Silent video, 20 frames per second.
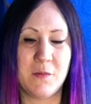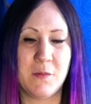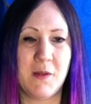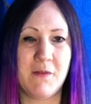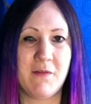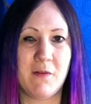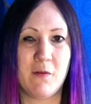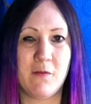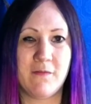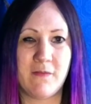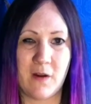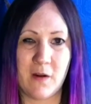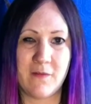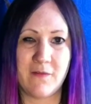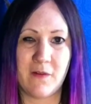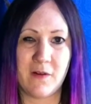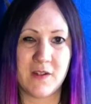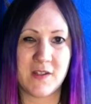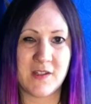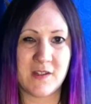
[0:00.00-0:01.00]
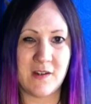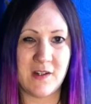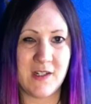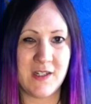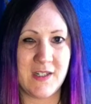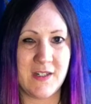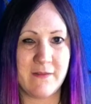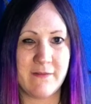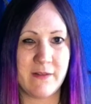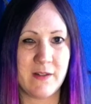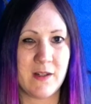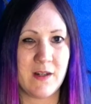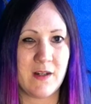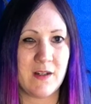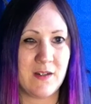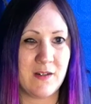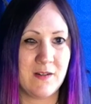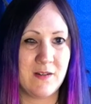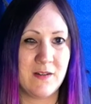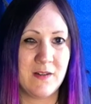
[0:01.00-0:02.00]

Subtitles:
if they're a very, very slightly different colour?